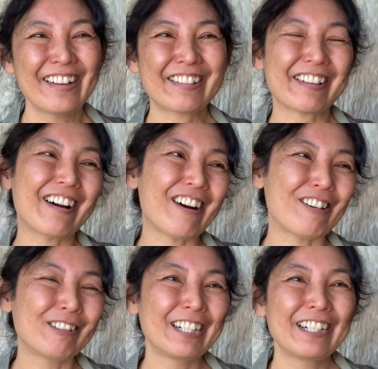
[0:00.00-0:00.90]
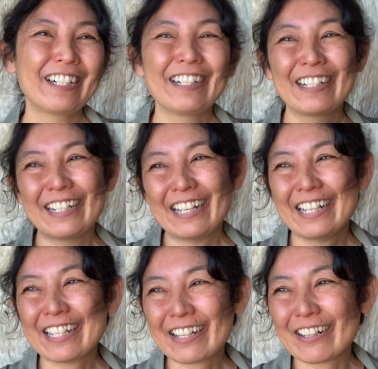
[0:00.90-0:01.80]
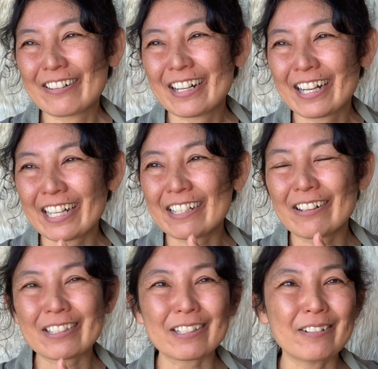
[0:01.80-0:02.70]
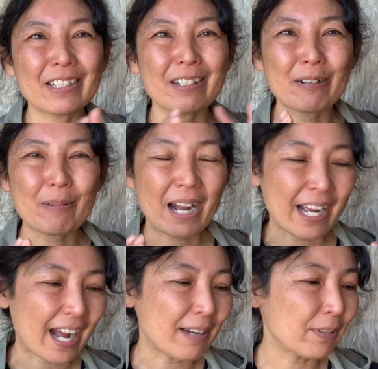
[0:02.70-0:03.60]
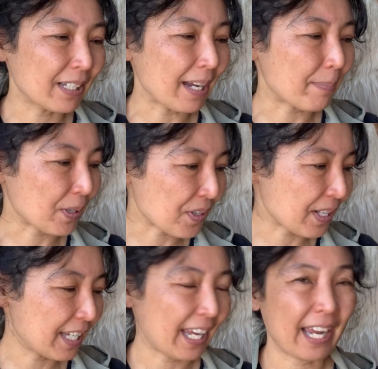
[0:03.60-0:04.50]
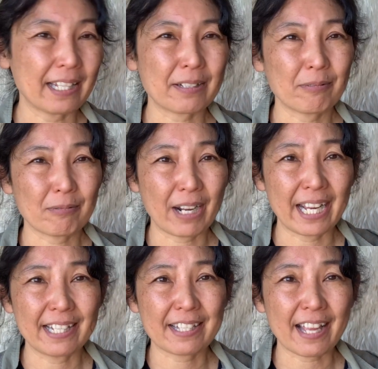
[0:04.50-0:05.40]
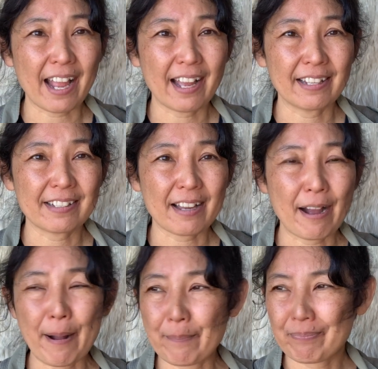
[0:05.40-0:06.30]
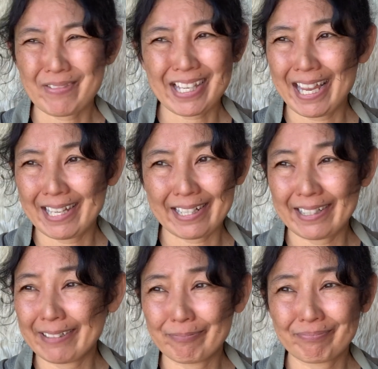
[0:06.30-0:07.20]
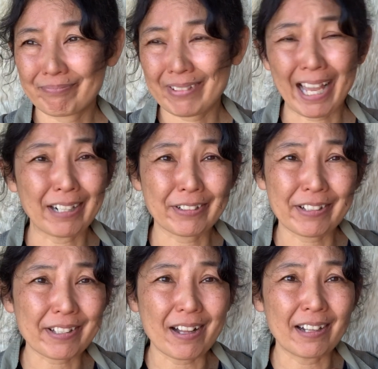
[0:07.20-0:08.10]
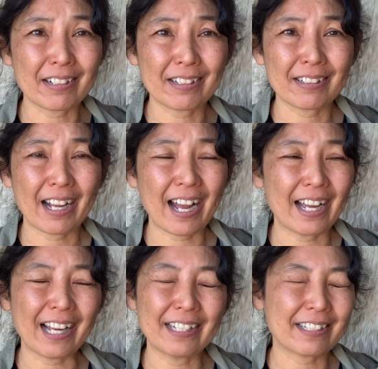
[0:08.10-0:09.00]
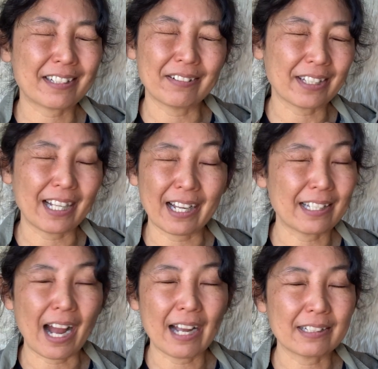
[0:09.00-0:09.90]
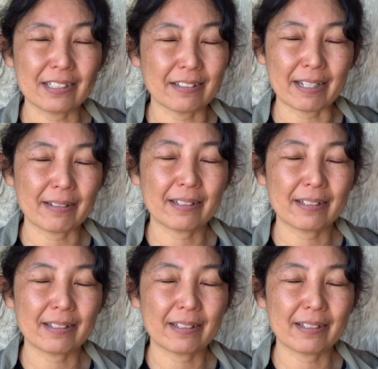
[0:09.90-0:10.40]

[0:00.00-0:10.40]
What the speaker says: So, you know, and also, you know, I personally can't raise and take cattle to slaughter. I just don't think I could do it.